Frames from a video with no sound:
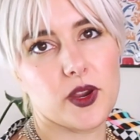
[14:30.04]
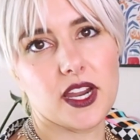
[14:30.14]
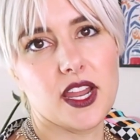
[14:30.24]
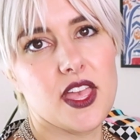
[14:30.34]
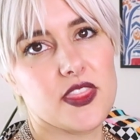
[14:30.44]

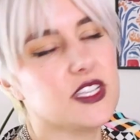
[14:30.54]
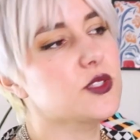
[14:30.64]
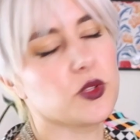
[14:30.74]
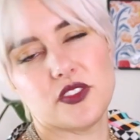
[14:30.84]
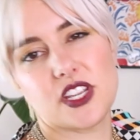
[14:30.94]
where this
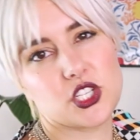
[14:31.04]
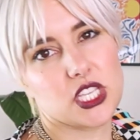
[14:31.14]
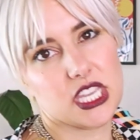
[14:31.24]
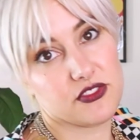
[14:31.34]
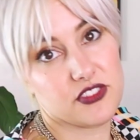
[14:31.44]
will
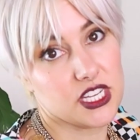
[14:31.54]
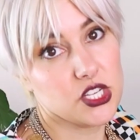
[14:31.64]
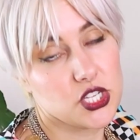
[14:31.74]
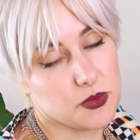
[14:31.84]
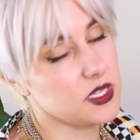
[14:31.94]
eventually get
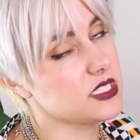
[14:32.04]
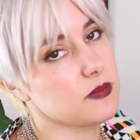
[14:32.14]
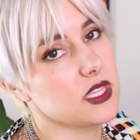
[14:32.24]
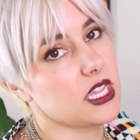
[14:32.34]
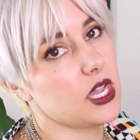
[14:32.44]
finished and be
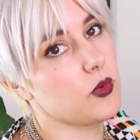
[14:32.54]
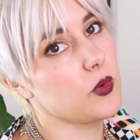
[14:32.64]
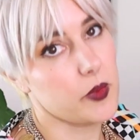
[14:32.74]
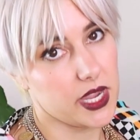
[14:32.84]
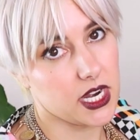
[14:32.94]
something I
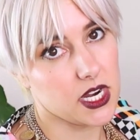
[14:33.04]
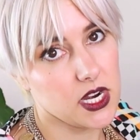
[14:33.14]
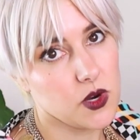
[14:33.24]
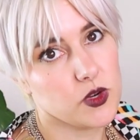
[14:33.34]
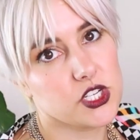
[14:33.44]
will
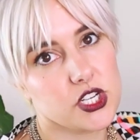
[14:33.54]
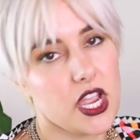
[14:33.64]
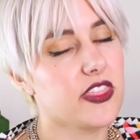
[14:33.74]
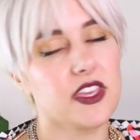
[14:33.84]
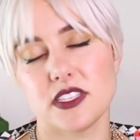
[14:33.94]
wear, which
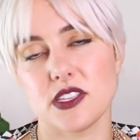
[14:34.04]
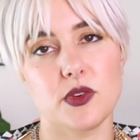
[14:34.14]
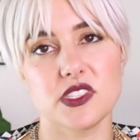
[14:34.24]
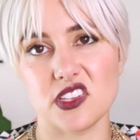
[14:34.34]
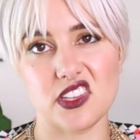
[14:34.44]
I think is
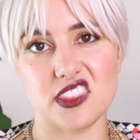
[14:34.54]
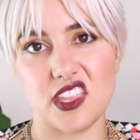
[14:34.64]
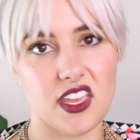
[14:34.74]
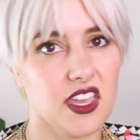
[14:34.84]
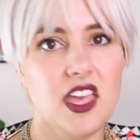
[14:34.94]
always a good
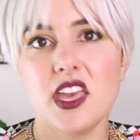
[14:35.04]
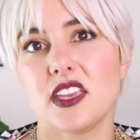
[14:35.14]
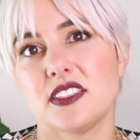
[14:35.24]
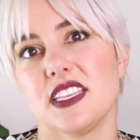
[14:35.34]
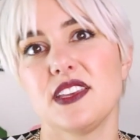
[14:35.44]
thing
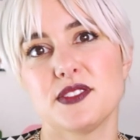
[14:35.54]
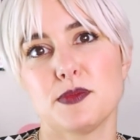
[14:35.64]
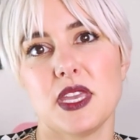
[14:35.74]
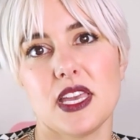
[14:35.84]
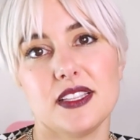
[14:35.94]
because it gives
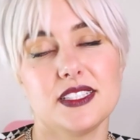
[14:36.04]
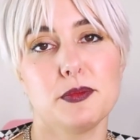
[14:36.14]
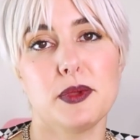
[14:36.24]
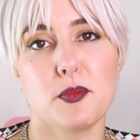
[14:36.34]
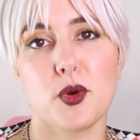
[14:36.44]
me a little
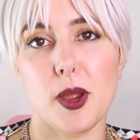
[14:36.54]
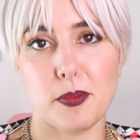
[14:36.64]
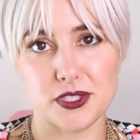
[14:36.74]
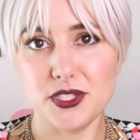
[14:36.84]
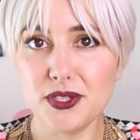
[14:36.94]
bit more
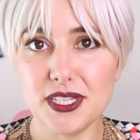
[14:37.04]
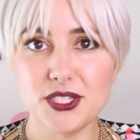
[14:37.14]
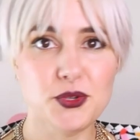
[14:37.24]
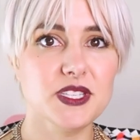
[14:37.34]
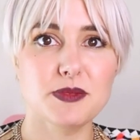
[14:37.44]
opportunity
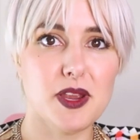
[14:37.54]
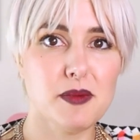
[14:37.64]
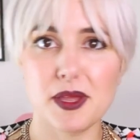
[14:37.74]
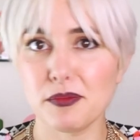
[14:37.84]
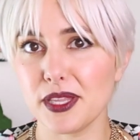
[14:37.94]
to
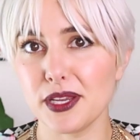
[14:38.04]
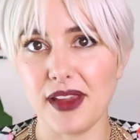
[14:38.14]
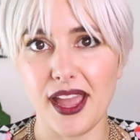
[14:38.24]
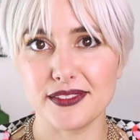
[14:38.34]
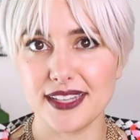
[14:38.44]
experiment, play
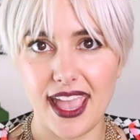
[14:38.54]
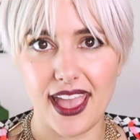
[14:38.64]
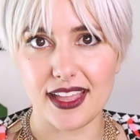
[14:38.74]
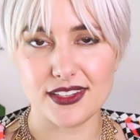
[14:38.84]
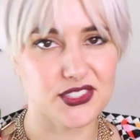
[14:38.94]
around,
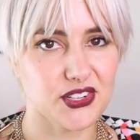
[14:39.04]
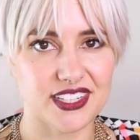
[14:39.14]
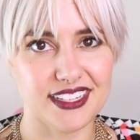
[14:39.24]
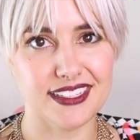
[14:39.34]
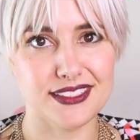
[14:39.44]
and turn
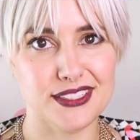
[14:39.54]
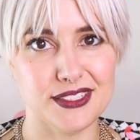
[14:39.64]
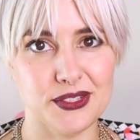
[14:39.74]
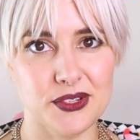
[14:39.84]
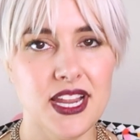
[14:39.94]
it
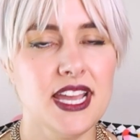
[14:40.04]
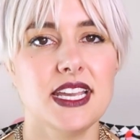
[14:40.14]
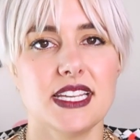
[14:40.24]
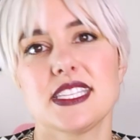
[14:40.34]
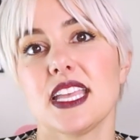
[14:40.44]
into
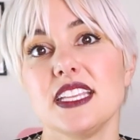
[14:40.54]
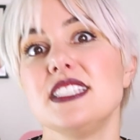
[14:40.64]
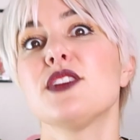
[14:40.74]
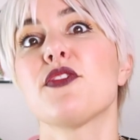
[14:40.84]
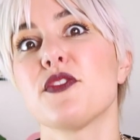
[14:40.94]
a slightly
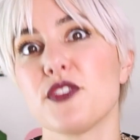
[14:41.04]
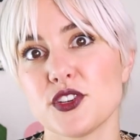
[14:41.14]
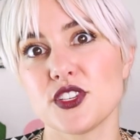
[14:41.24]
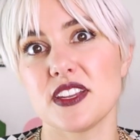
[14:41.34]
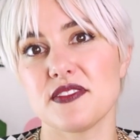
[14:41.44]
different
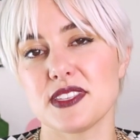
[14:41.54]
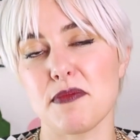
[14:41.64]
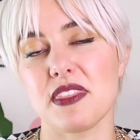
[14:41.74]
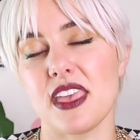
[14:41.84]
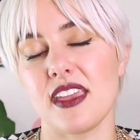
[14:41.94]
version of
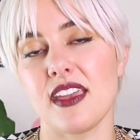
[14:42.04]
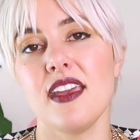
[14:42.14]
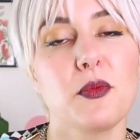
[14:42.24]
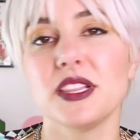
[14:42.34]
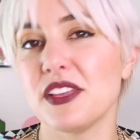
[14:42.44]
something
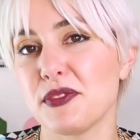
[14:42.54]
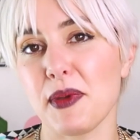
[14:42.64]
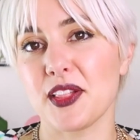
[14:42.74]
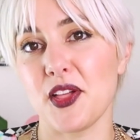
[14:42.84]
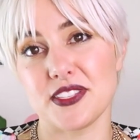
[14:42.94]
that will live in
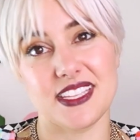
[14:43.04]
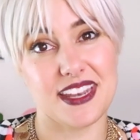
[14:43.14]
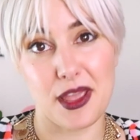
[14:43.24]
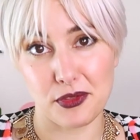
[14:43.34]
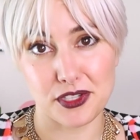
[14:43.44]
my closet
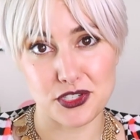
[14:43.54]
and I will